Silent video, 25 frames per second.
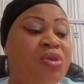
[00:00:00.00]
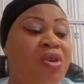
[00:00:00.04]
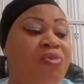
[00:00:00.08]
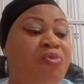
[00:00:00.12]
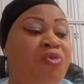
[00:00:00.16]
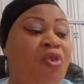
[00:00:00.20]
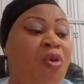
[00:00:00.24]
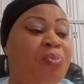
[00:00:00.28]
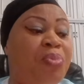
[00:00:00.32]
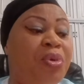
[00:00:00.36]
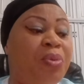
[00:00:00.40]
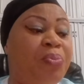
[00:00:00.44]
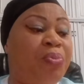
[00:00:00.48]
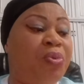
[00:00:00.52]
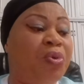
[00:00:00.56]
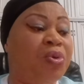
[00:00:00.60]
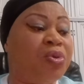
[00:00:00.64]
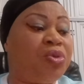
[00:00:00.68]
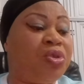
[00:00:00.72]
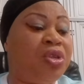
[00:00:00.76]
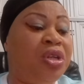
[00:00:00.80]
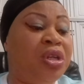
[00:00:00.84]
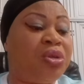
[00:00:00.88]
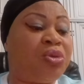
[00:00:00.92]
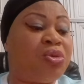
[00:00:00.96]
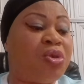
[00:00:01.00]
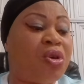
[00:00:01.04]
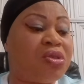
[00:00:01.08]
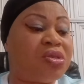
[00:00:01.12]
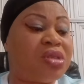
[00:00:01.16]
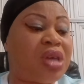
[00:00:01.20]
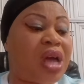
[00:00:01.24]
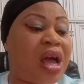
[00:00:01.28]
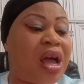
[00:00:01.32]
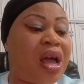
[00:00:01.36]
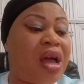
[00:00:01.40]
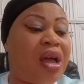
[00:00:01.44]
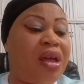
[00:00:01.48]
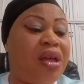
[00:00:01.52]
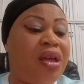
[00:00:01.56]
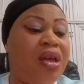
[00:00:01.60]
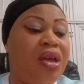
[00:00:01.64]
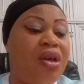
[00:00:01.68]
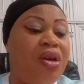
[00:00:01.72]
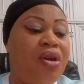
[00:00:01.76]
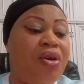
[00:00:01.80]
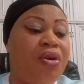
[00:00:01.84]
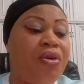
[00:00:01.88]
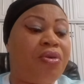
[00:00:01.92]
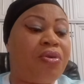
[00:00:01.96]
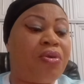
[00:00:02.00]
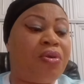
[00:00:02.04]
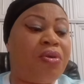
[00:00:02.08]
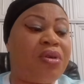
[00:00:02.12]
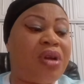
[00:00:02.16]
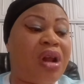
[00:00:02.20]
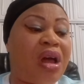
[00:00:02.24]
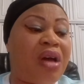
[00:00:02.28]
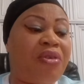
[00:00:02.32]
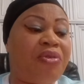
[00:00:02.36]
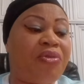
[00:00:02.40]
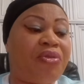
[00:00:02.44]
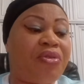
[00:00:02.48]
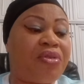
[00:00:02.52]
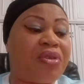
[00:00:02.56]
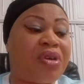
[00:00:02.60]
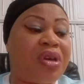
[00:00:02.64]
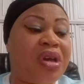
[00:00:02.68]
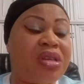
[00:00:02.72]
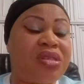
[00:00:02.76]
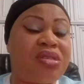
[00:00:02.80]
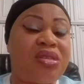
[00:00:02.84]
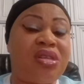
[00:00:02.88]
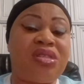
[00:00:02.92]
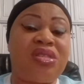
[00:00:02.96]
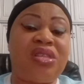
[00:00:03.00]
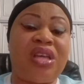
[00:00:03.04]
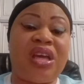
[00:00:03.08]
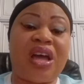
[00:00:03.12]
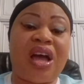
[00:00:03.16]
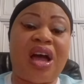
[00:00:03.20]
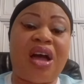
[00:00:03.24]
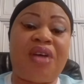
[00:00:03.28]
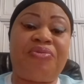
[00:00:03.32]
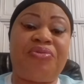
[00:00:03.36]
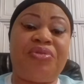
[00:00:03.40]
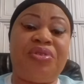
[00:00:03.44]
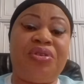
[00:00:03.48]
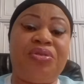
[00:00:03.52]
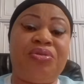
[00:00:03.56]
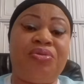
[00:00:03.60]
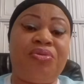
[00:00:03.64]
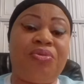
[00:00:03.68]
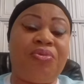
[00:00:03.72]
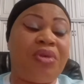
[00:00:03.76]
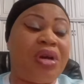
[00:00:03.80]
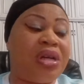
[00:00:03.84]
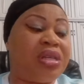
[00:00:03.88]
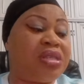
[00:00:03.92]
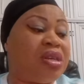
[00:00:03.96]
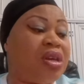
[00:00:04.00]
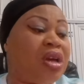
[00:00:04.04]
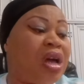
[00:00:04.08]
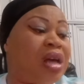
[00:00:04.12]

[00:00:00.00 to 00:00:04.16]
of all people, the total corona cases they have in U.S.